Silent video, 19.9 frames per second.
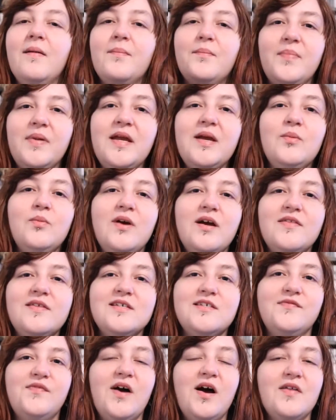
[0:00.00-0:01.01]
being with
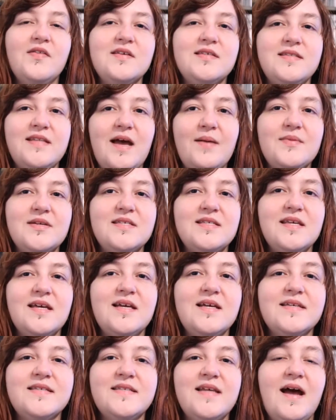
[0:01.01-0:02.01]
his father's
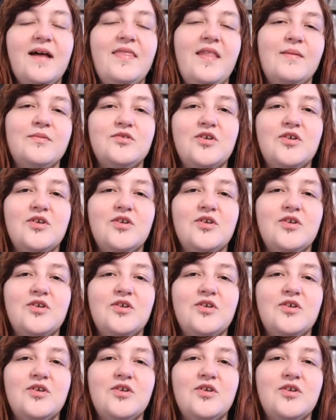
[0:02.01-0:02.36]
nemesis and them